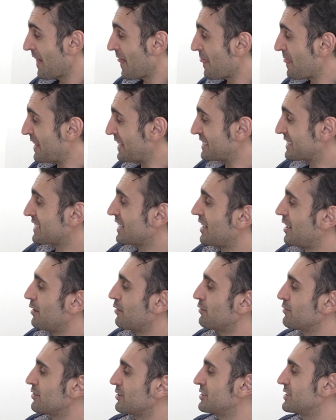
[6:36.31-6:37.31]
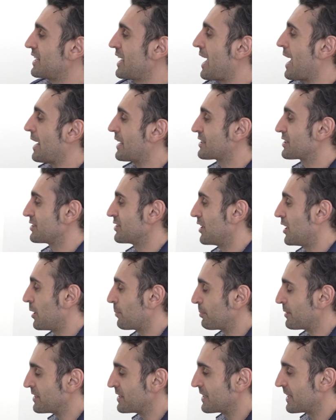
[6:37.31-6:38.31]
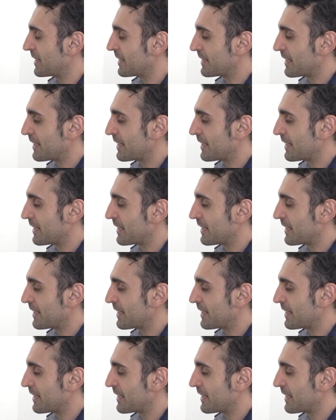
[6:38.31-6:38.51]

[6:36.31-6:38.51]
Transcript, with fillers: This guy, however, is the Action R P G.